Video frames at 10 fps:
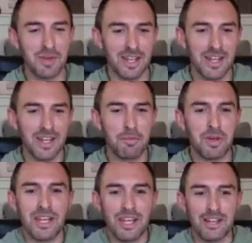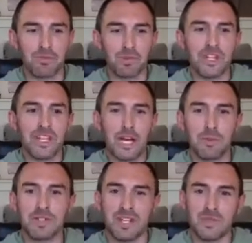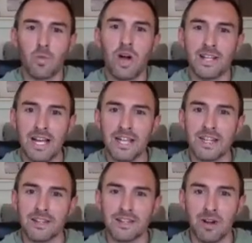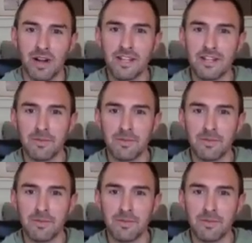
But it really helps us wind down it, right?